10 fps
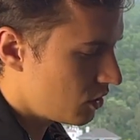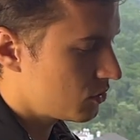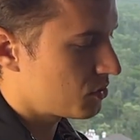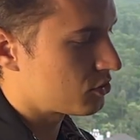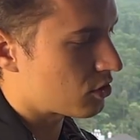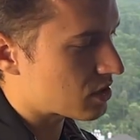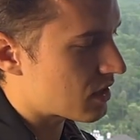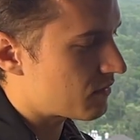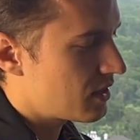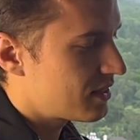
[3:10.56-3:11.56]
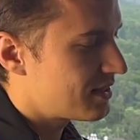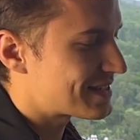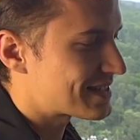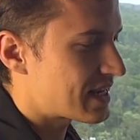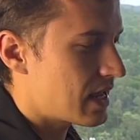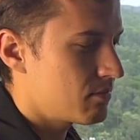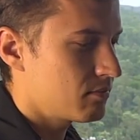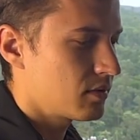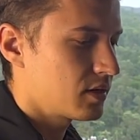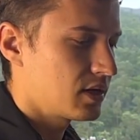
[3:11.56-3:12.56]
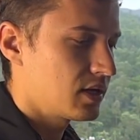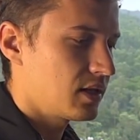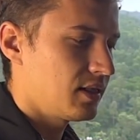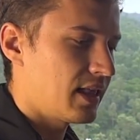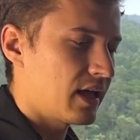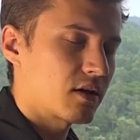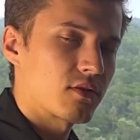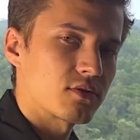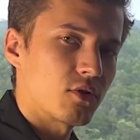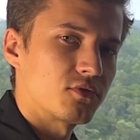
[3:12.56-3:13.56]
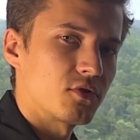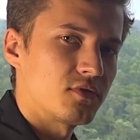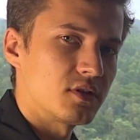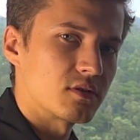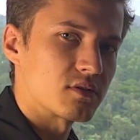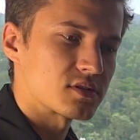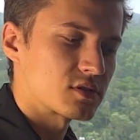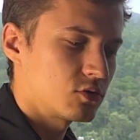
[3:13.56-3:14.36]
You will not have the same length of your fingers.